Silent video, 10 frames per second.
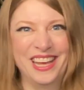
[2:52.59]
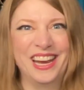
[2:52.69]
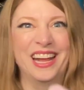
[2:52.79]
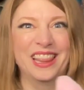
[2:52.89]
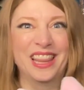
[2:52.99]
and
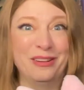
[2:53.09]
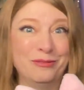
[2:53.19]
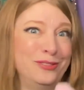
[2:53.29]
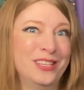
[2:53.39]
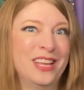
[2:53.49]
I
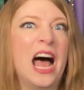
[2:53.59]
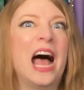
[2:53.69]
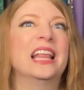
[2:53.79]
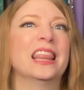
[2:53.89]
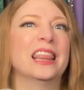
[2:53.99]
loved
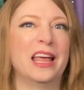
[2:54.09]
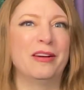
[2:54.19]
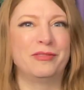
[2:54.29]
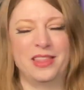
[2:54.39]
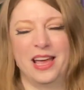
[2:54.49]

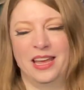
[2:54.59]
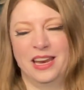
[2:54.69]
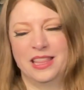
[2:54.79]
that.